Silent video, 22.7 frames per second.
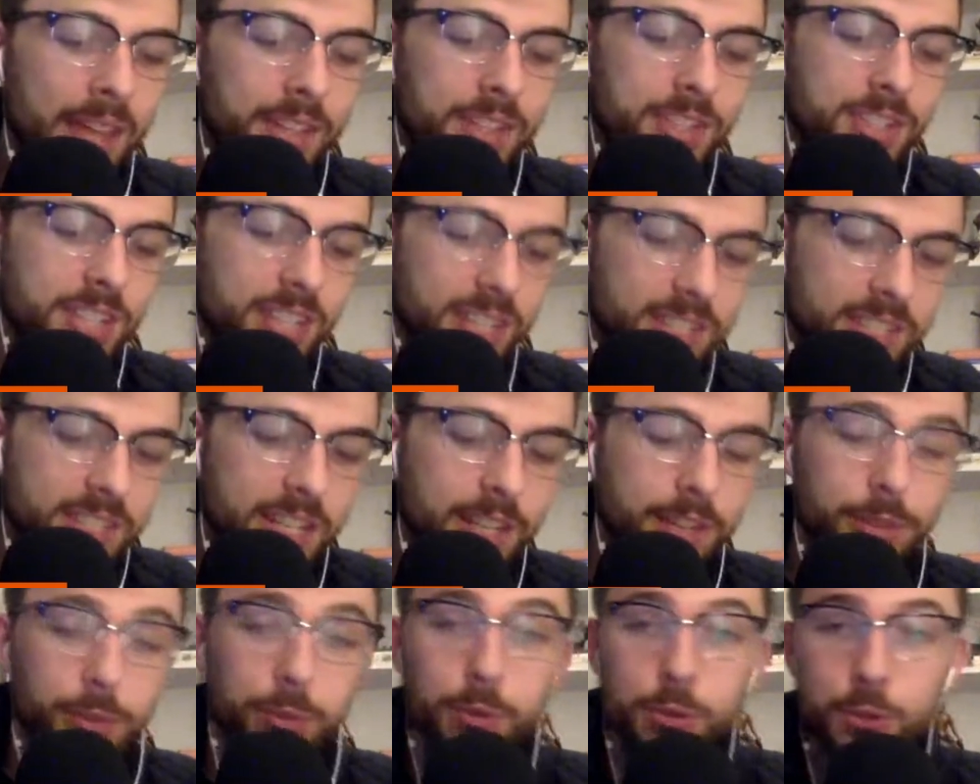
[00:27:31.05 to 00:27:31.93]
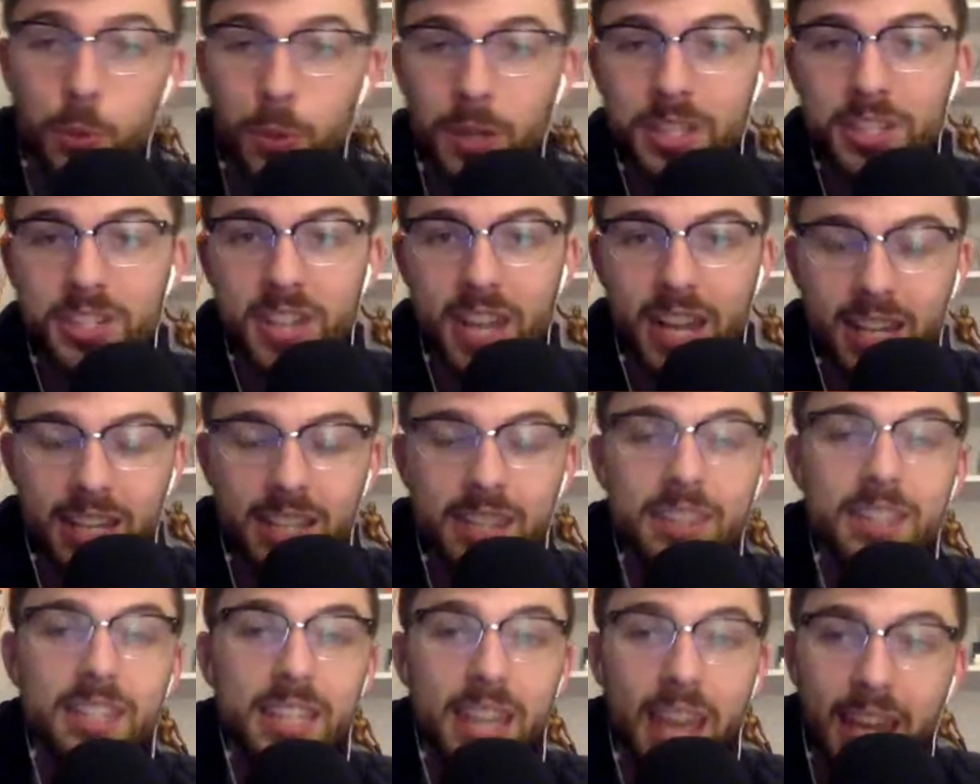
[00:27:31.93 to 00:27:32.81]
the 16th through the
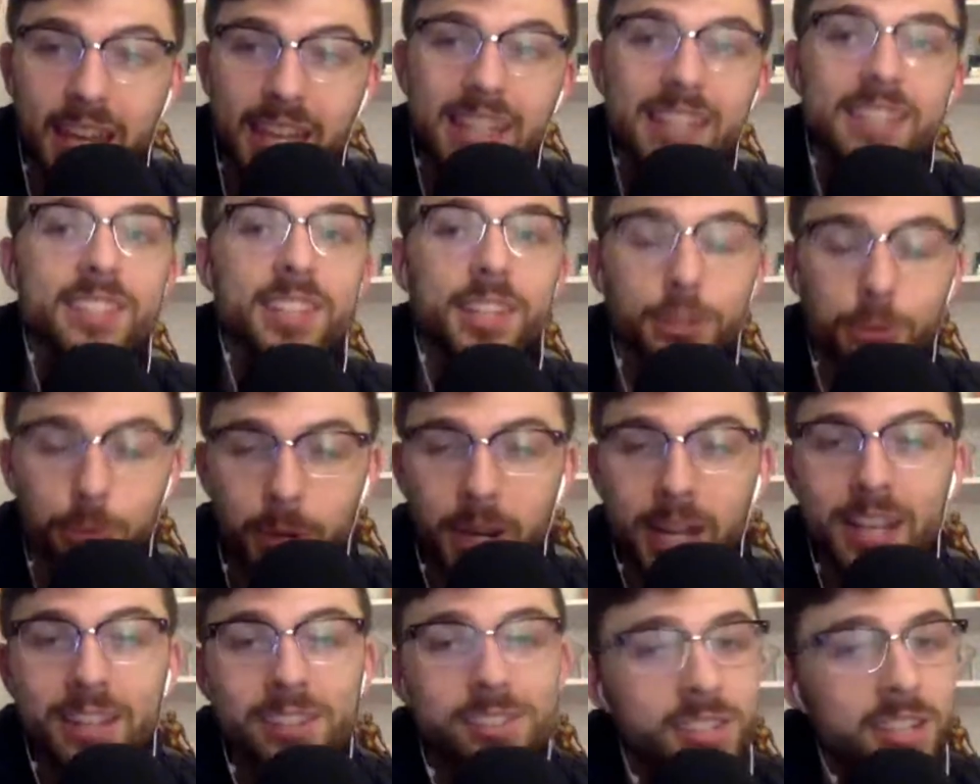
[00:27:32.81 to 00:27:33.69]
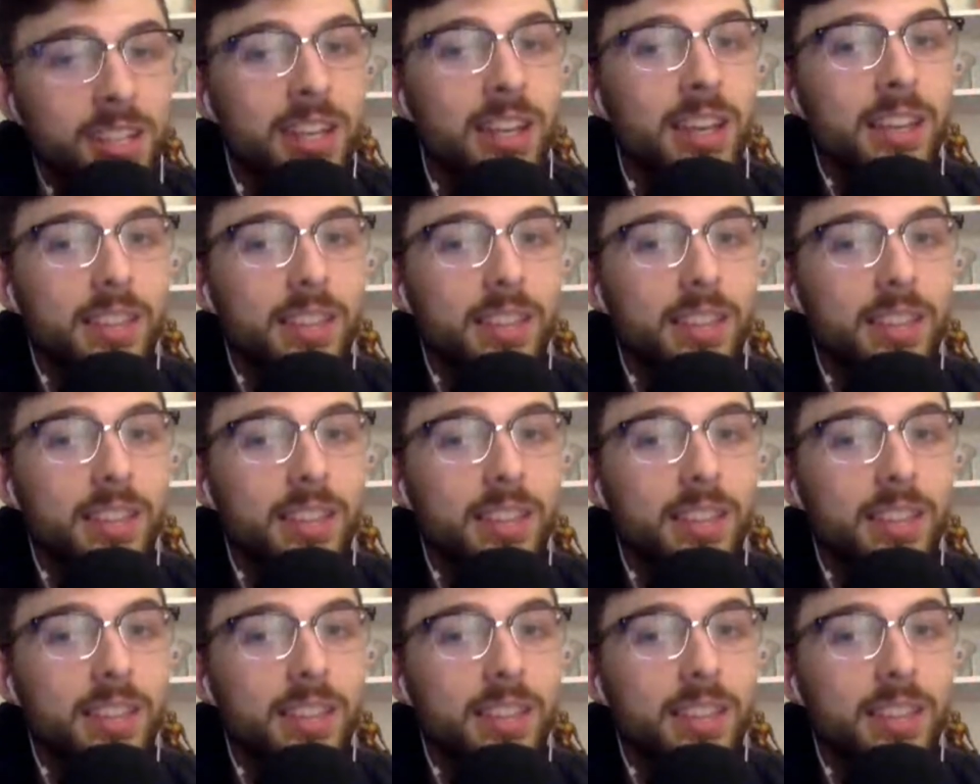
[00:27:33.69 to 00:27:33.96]
22nd, the Yankees and the Rays,